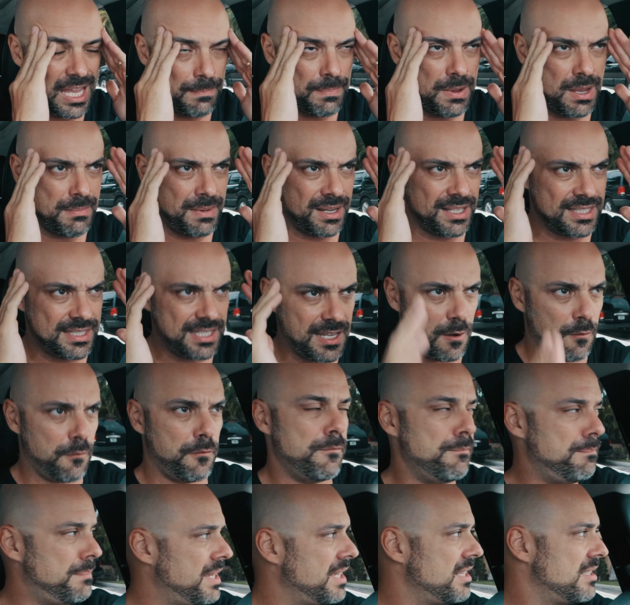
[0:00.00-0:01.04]
keeping myself
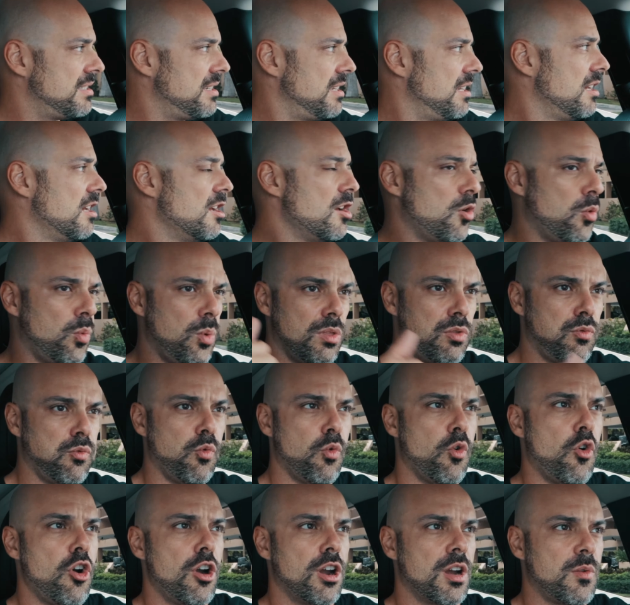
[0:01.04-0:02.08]
busy
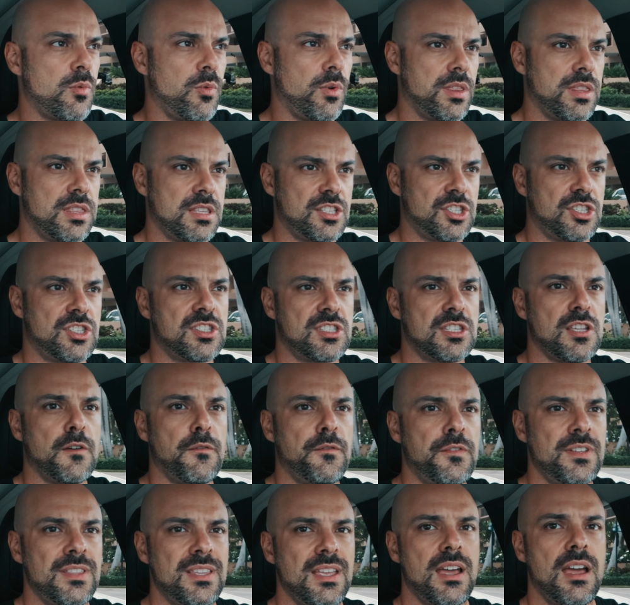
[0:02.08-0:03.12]
with work with
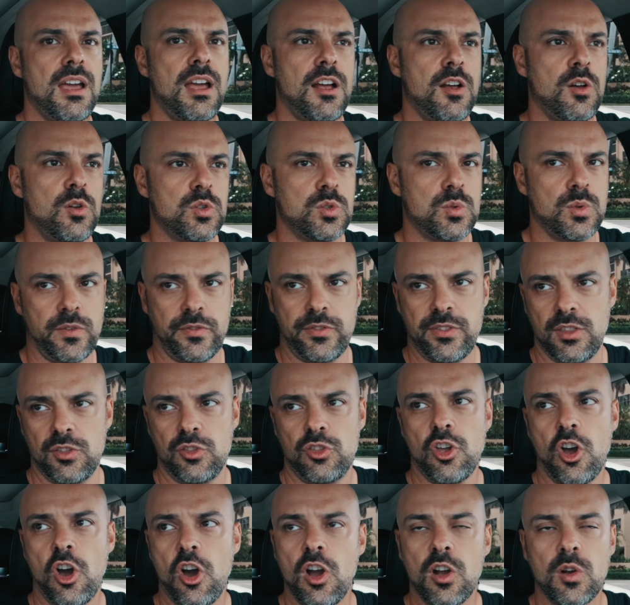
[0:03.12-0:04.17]
stuff in the house with the
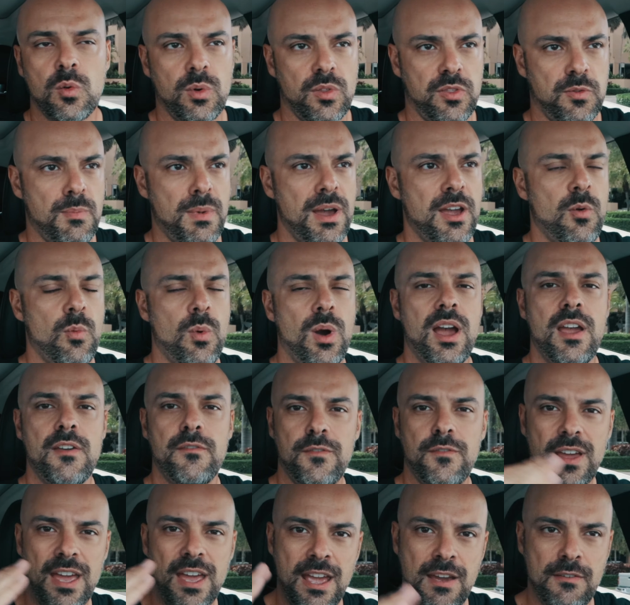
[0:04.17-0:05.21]
dog with my
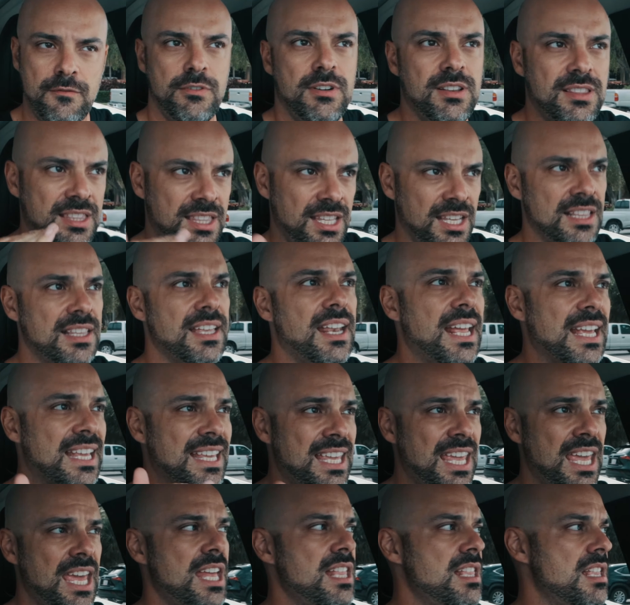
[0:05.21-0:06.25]
wife everything that I
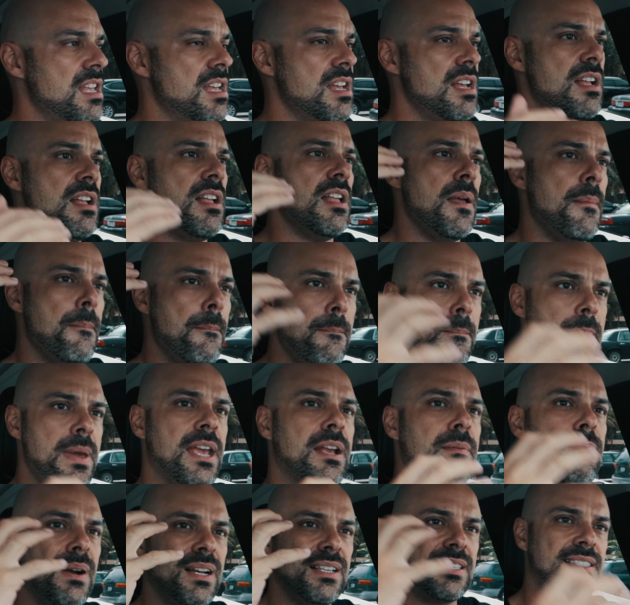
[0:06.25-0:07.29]
can
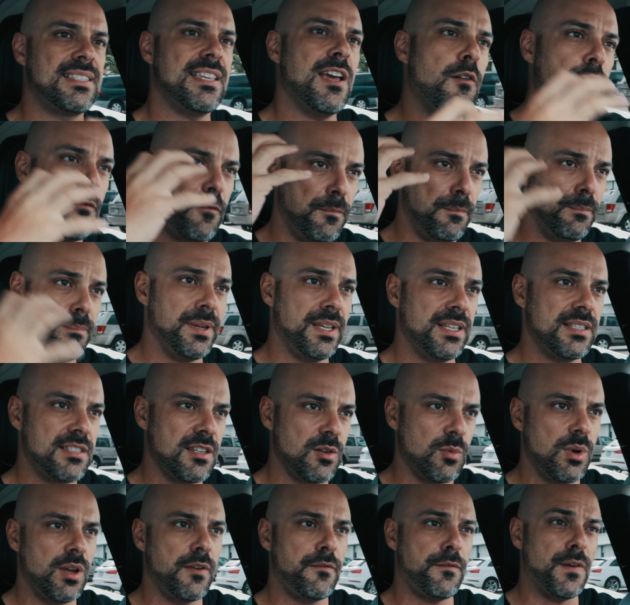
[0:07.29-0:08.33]
make myself
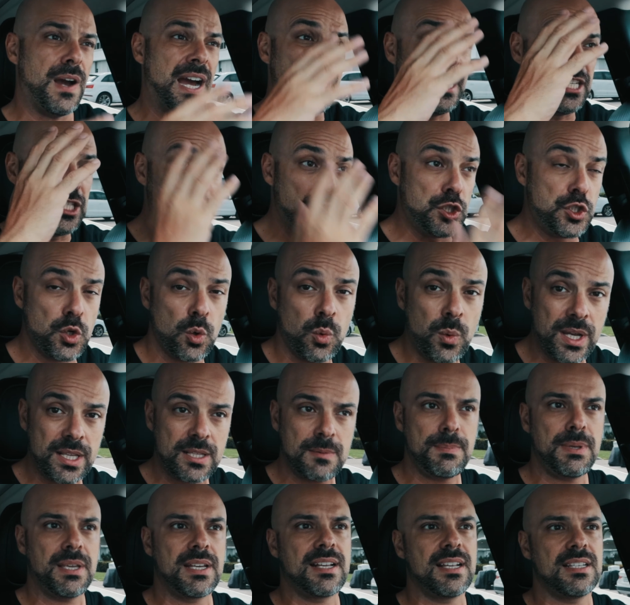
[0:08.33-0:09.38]
busy with I do
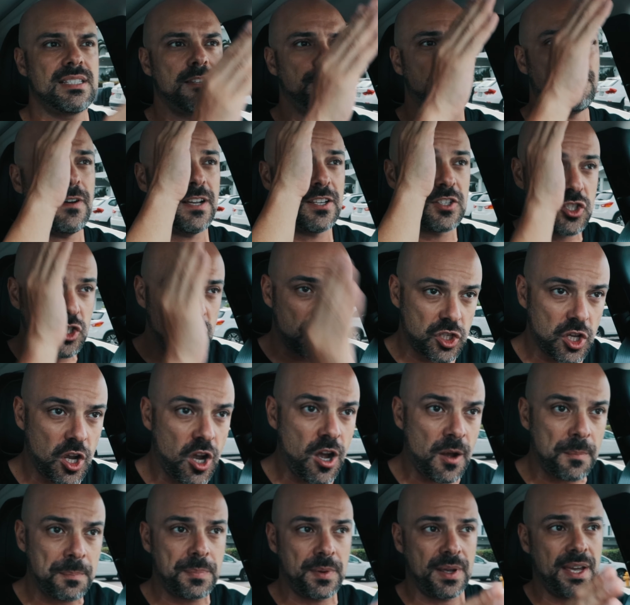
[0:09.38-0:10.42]
it because if I
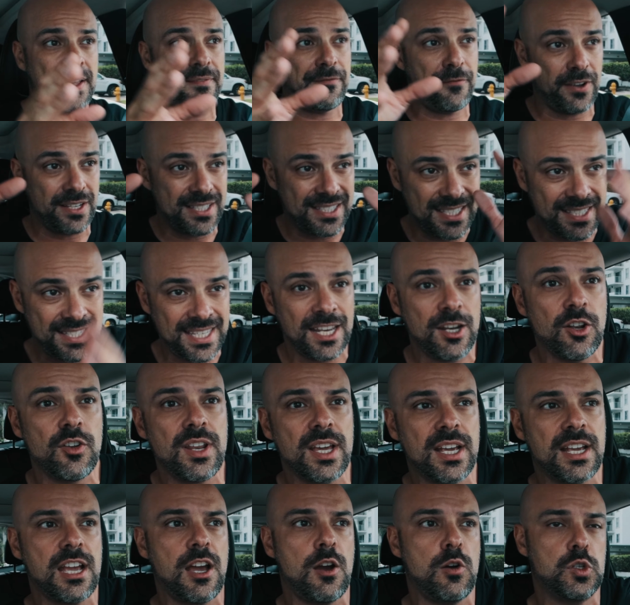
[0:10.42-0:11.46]
stop if I sit on
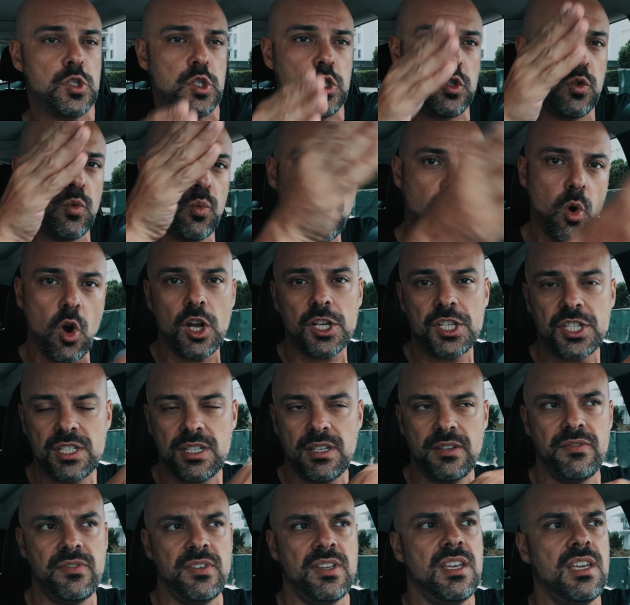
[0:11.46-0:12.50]
the couch to watch
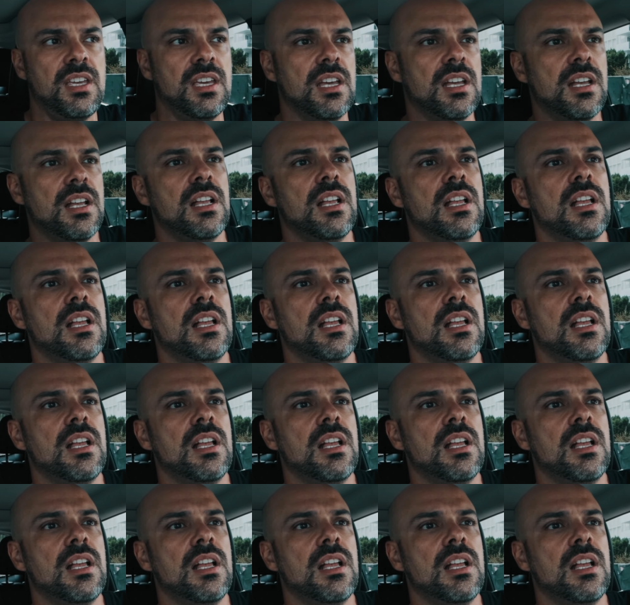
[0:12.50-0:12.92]
TV